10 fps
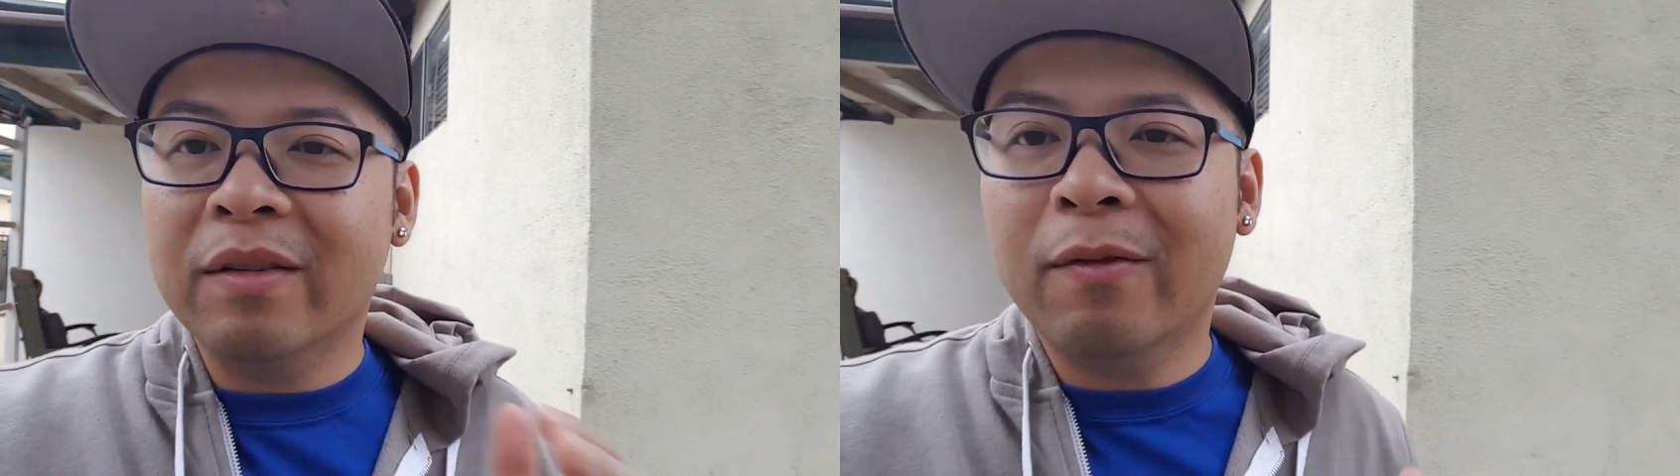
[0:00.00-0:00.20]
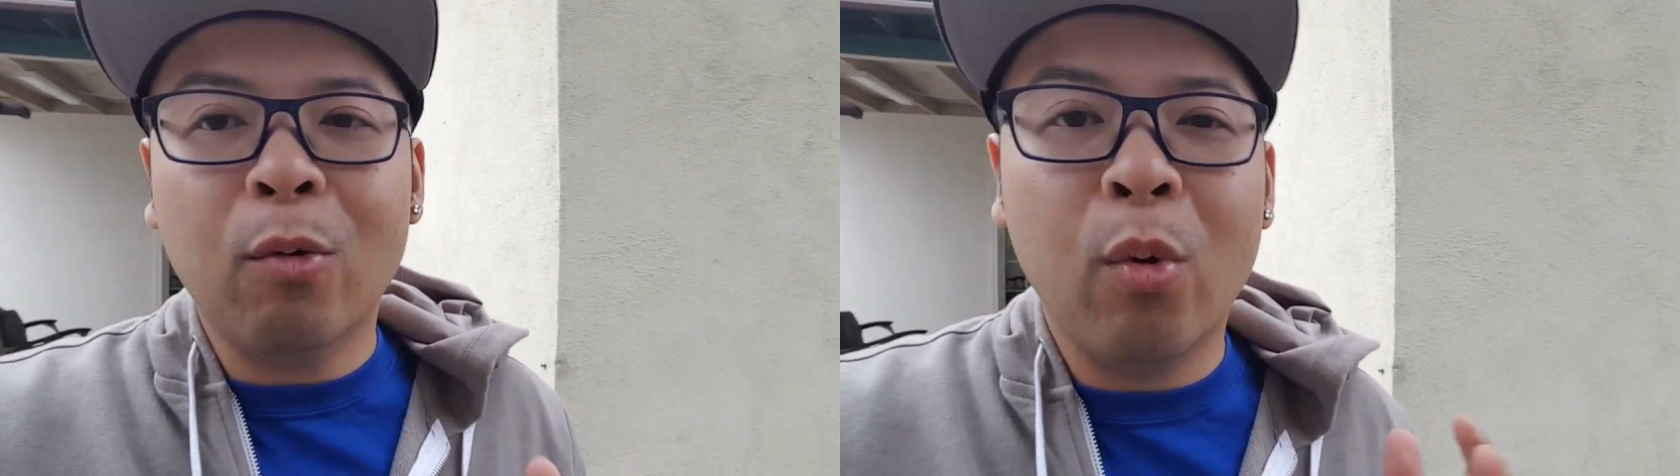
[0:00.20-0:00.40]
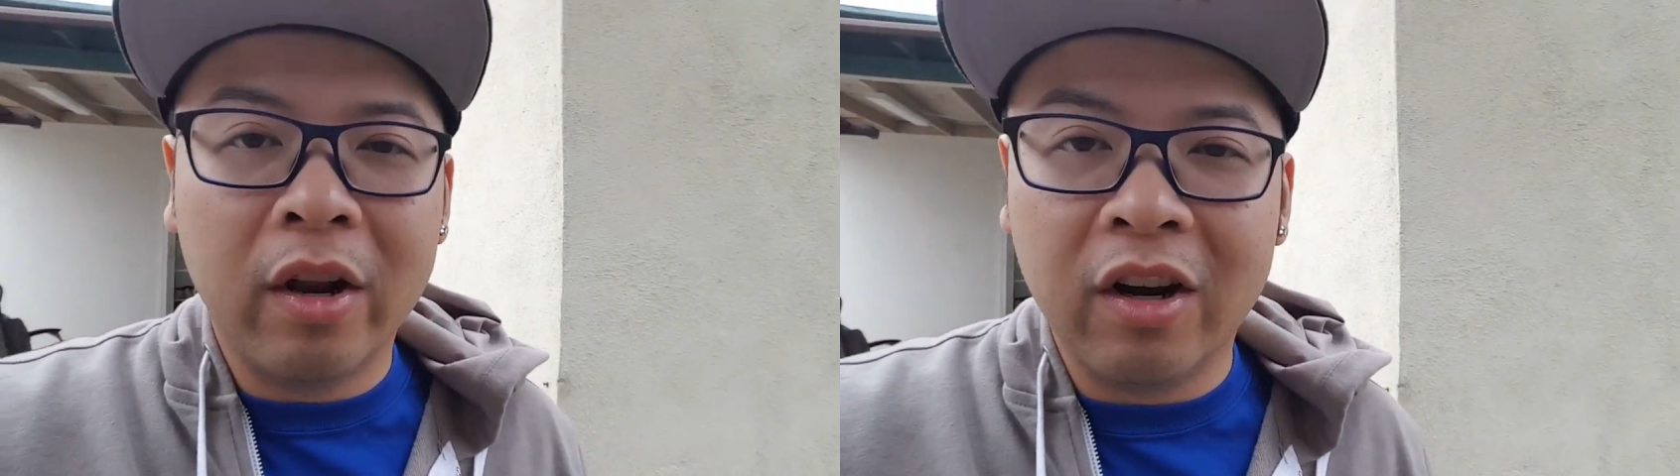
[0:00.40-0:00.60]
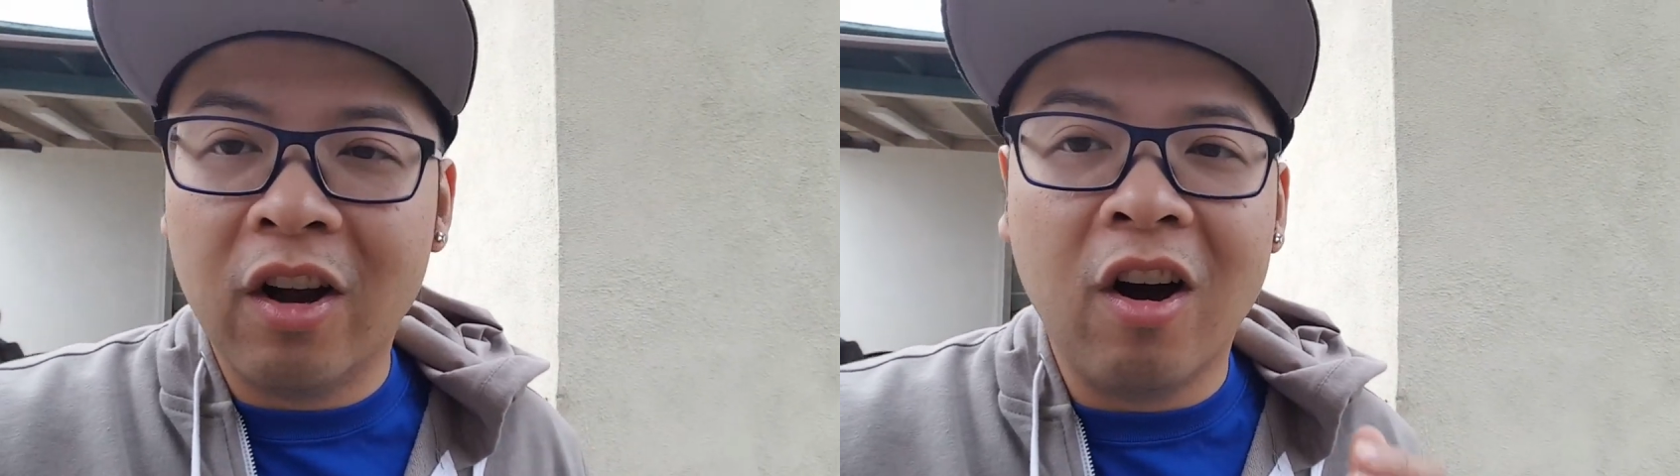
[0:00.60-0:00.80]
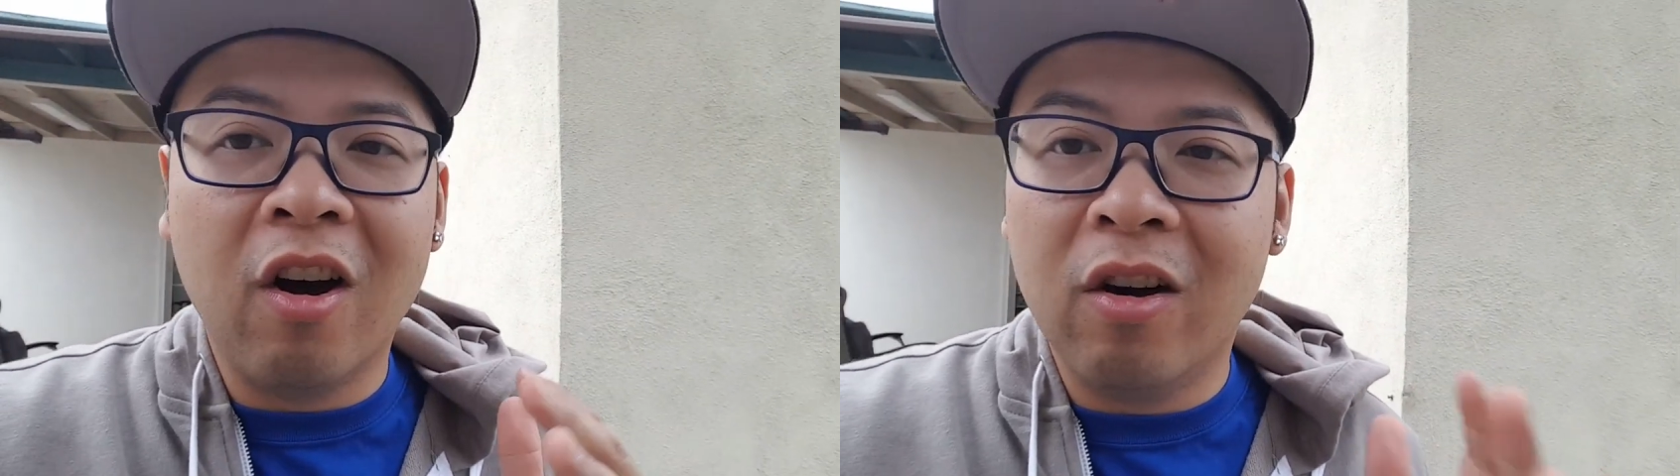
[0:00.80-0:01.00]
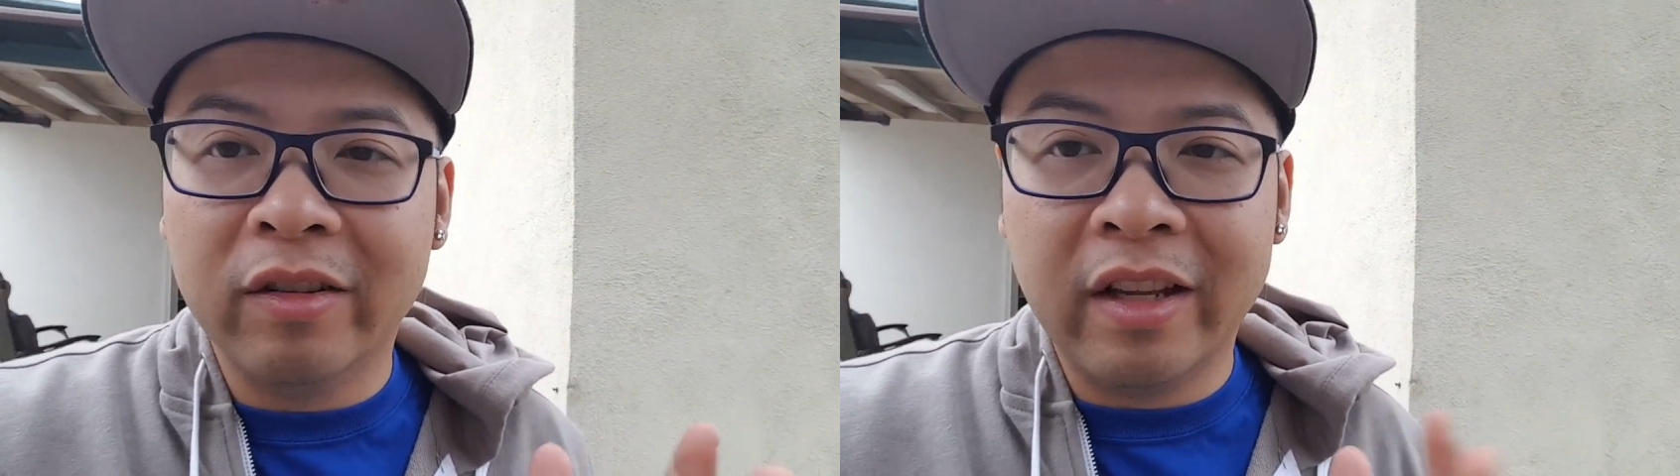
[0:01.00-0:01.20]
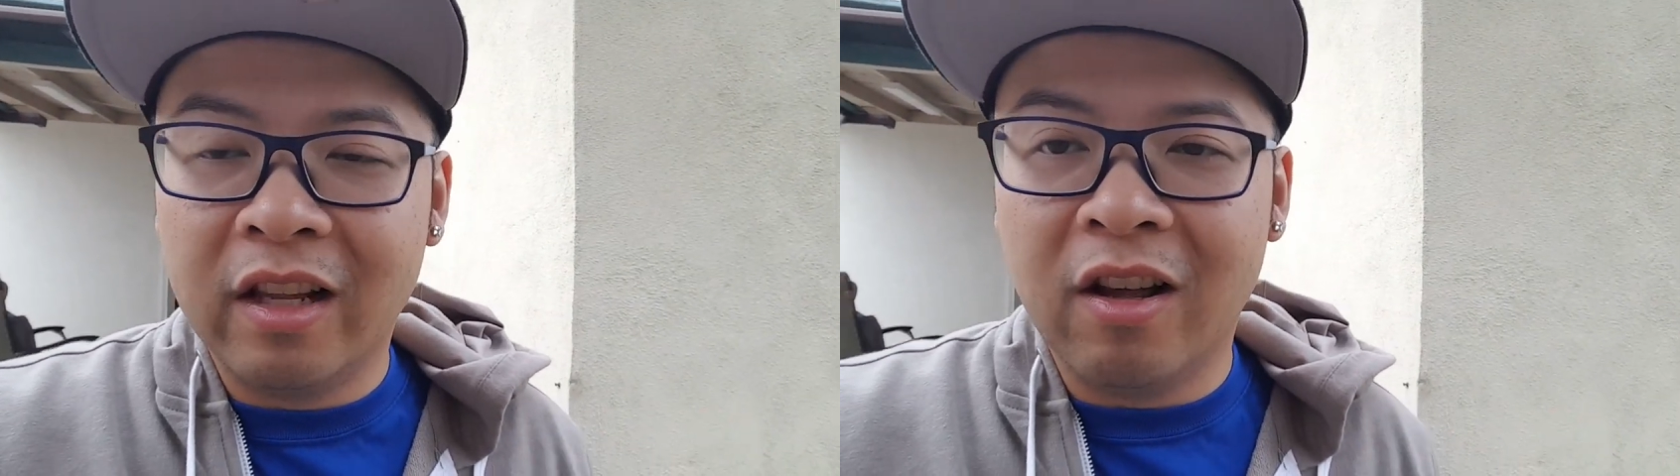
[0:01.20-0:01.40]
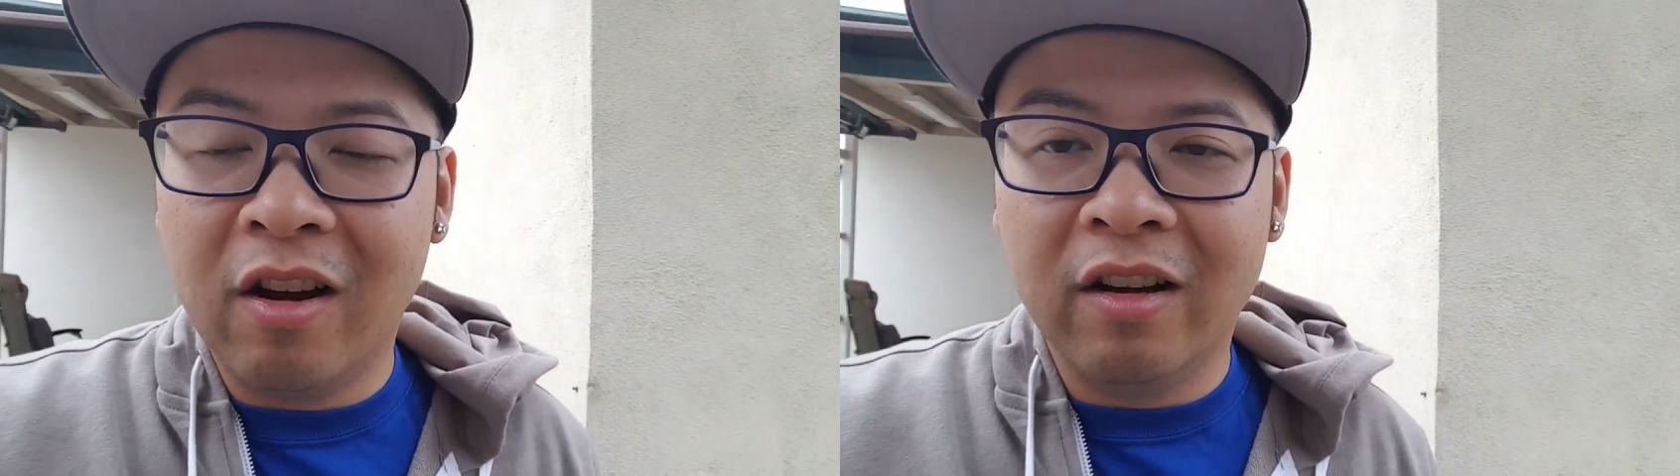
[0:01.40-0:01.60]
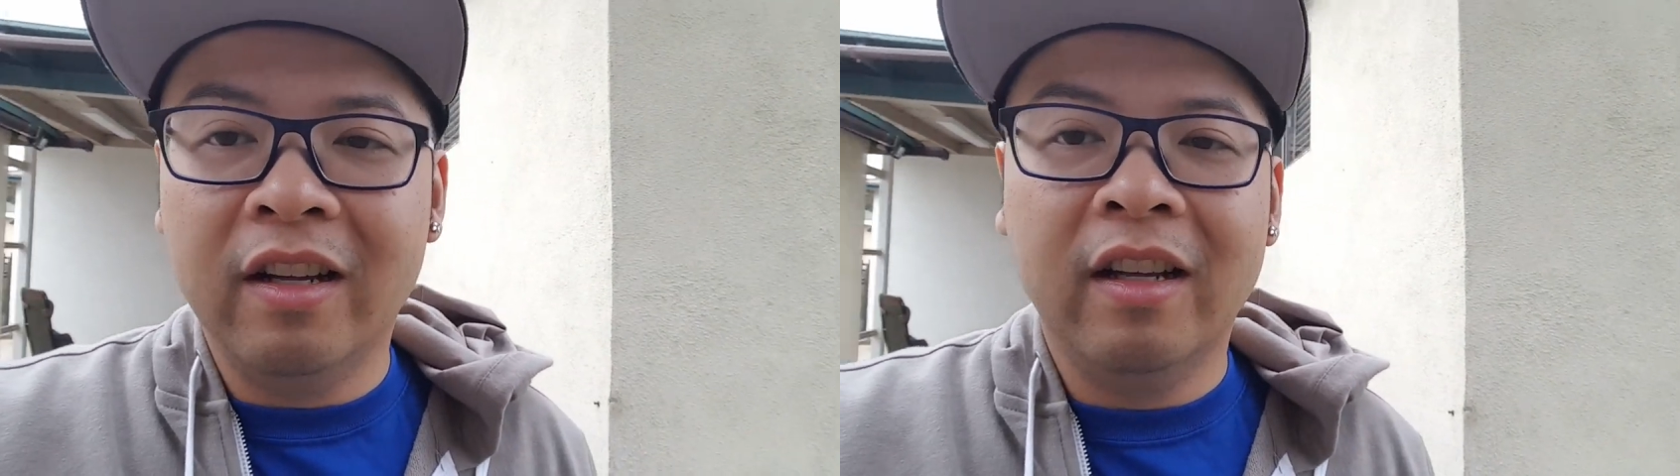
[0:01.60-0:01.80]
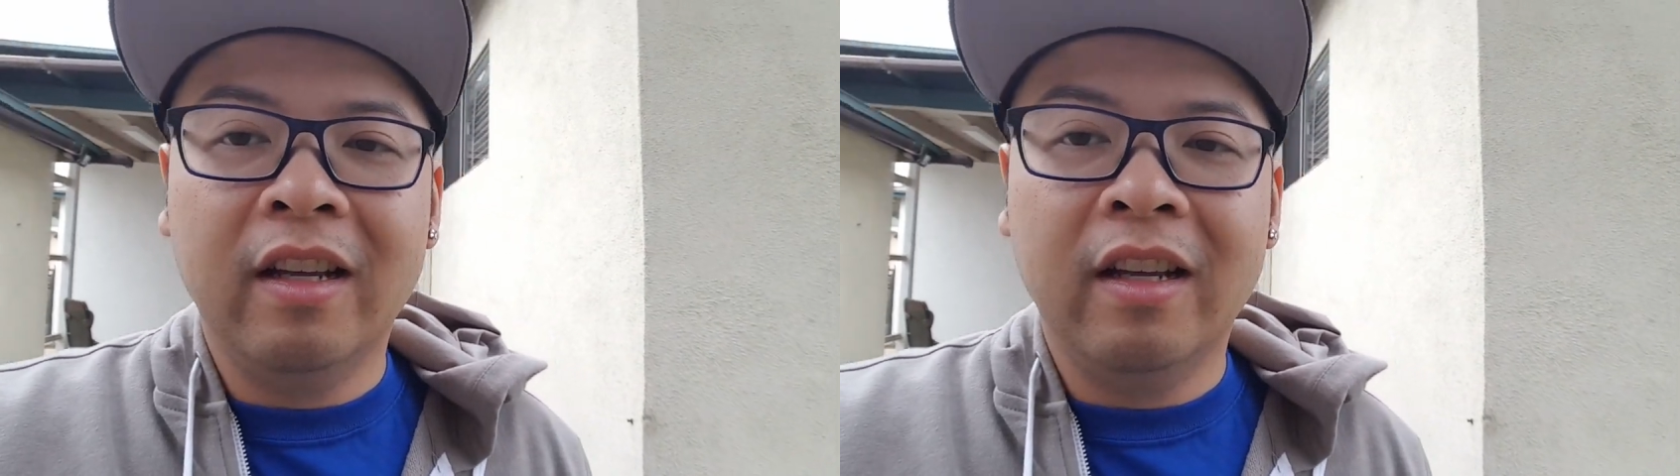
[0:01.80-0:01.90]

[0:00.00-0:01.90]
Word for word: beautiful weather all day long.